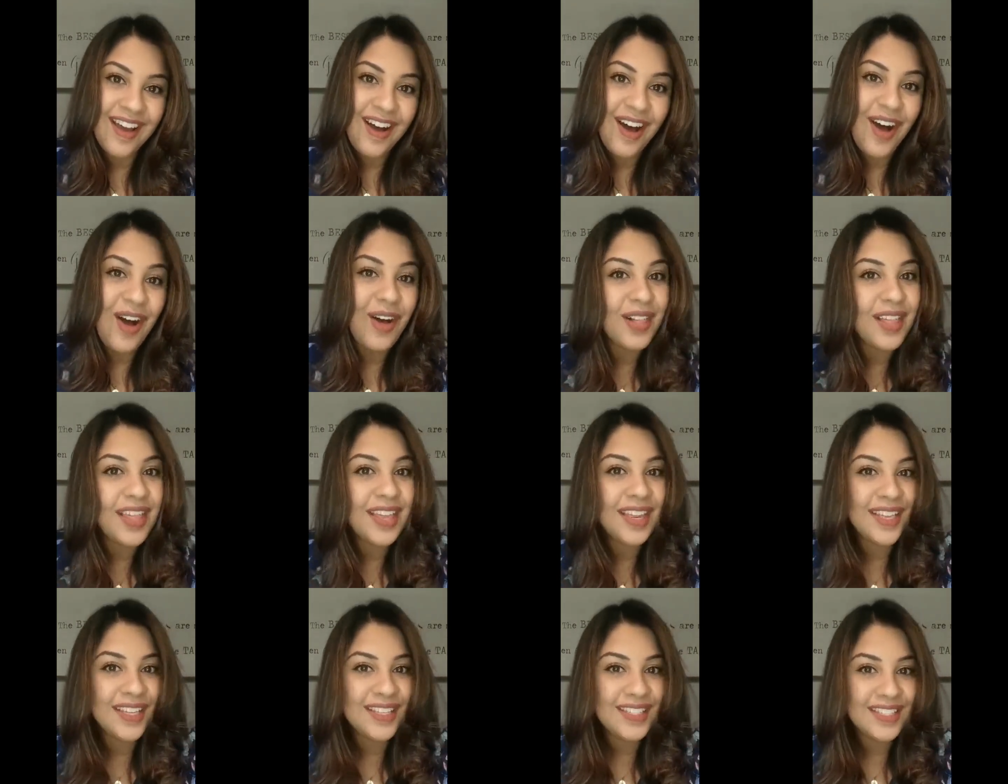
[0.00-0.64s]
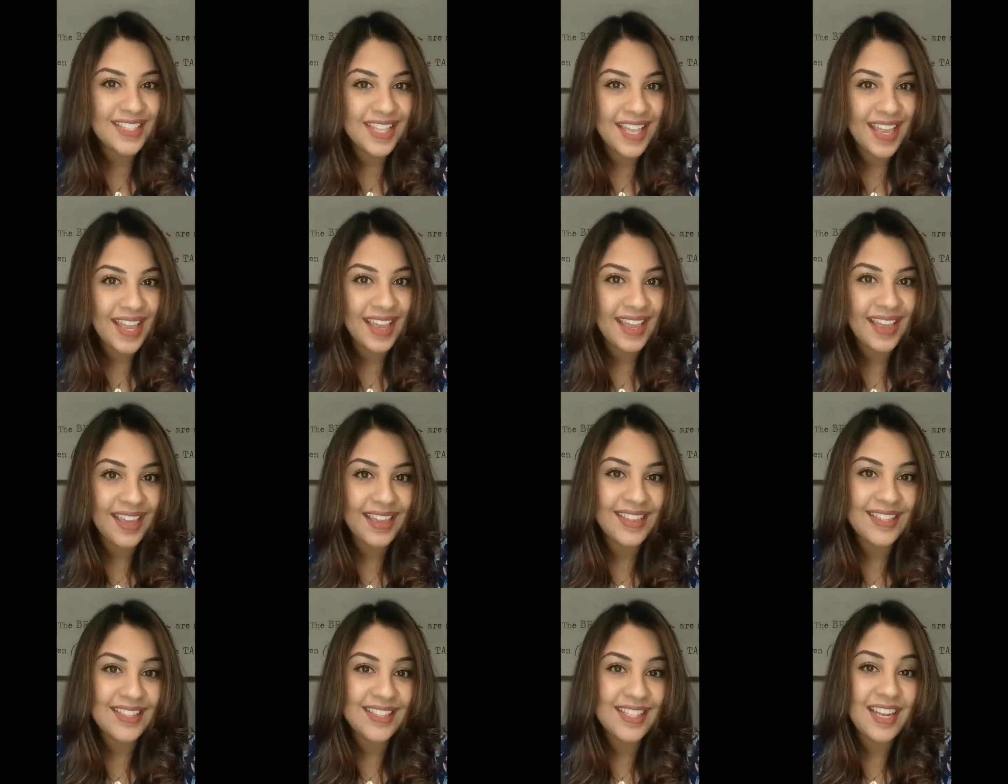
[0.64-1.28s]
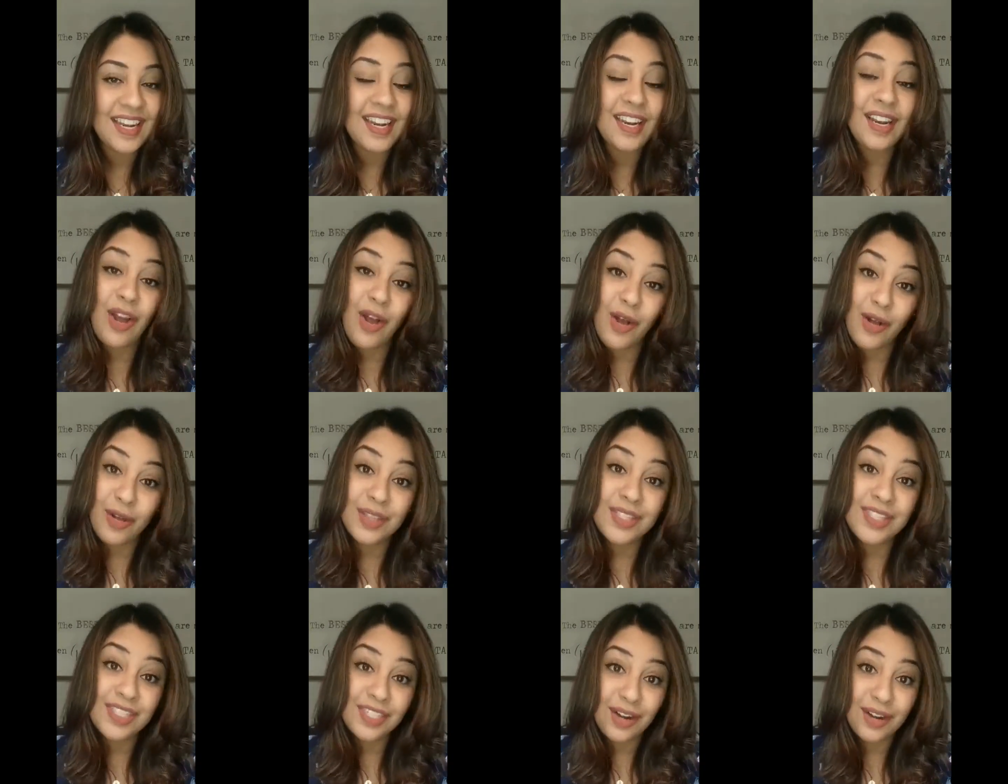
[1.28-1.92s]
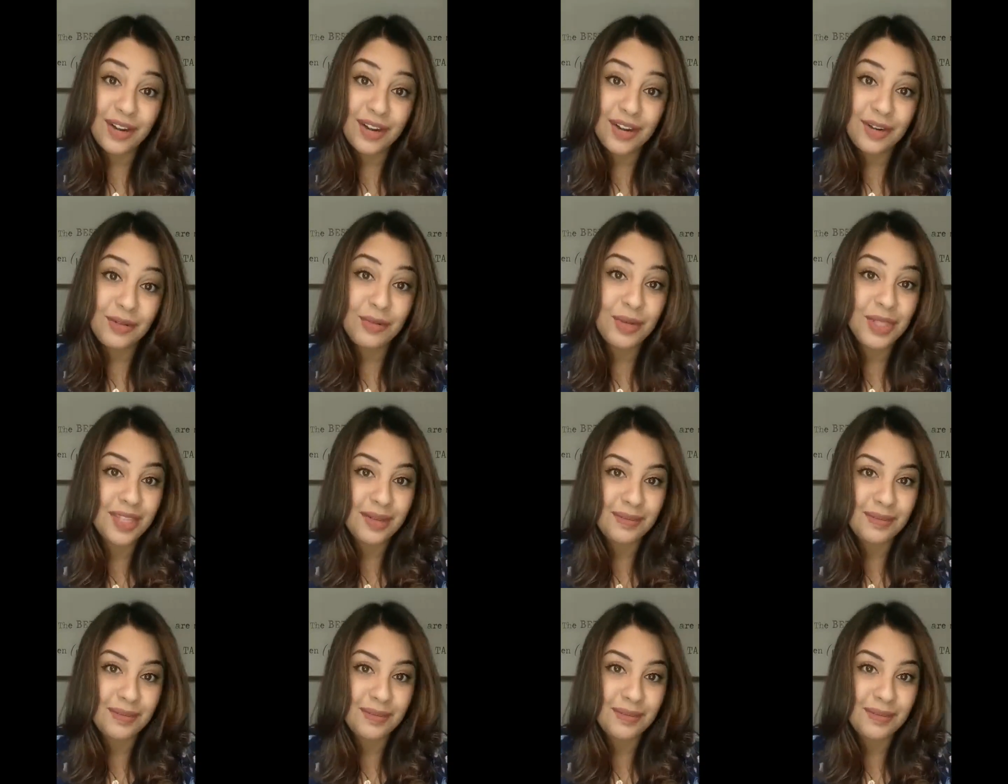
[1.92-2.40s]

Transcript: All I can say is that it all started with